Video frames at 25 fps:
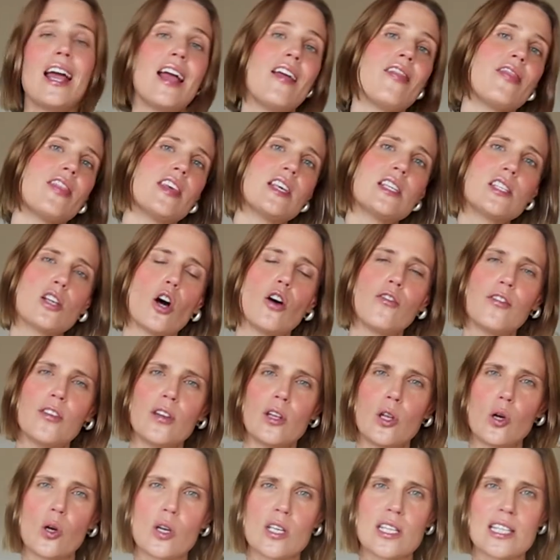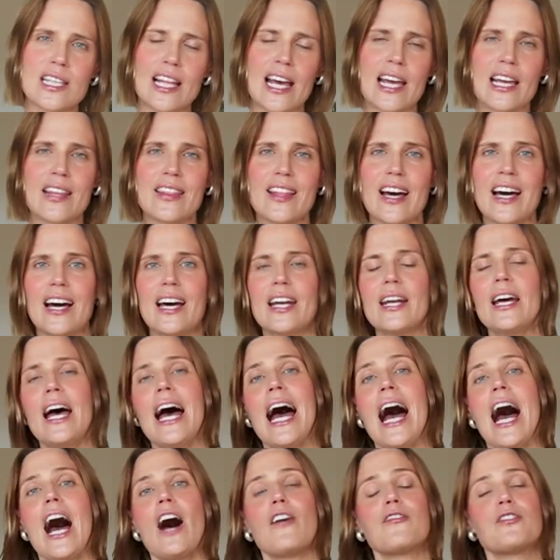And this often looks like that
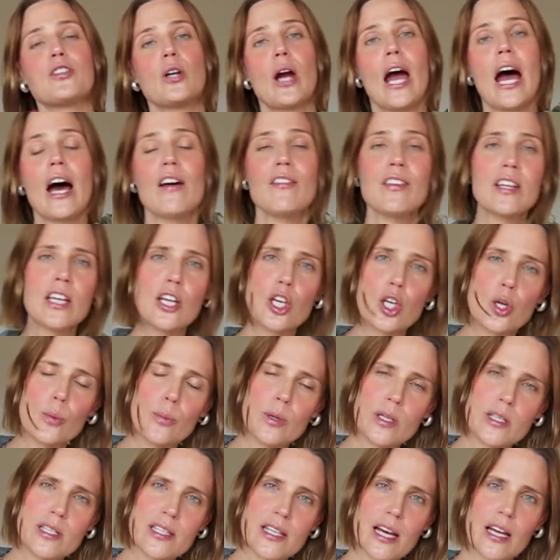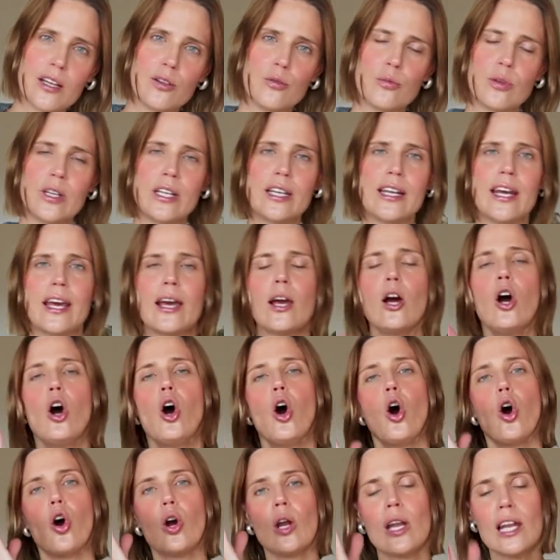after having a human design reading
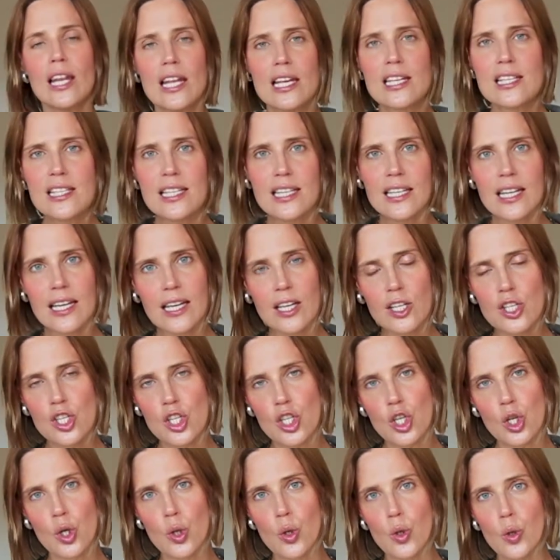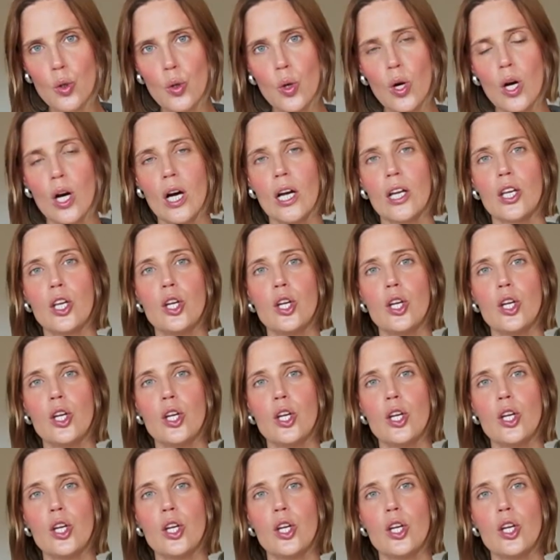or listening to,